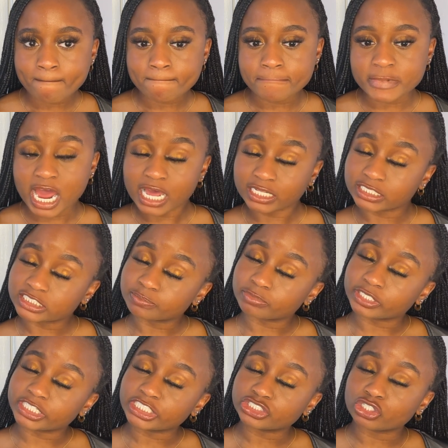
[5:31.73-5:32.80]
knotless
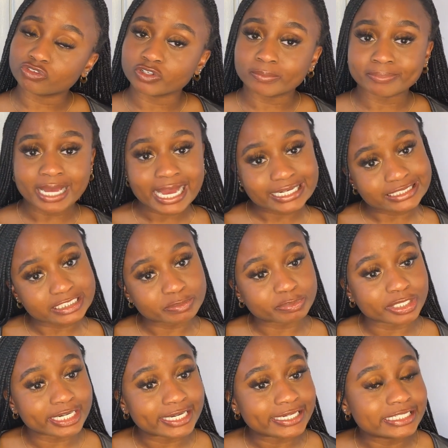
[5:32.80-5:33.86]
braids over box
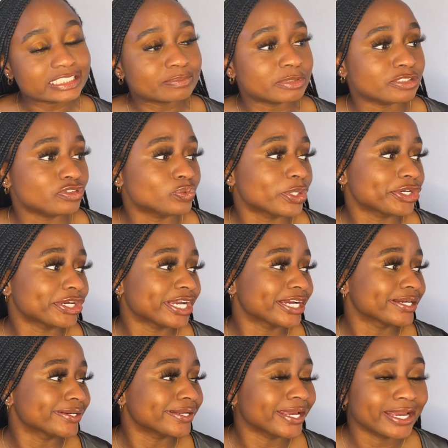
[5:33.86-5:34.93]
braids. But if you wear your hair
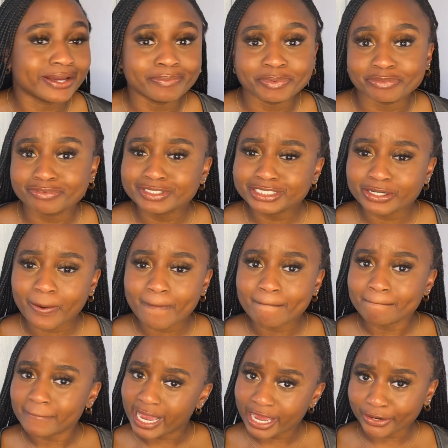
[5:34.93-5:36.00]
down, they really
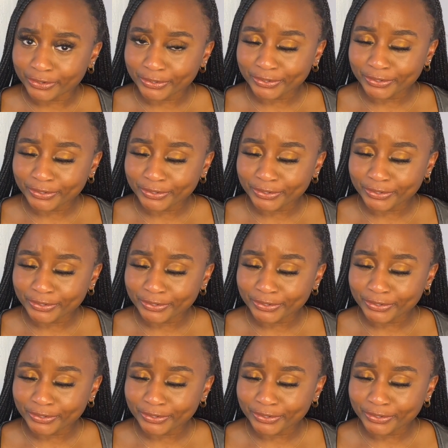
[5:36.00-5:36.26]
don't matter.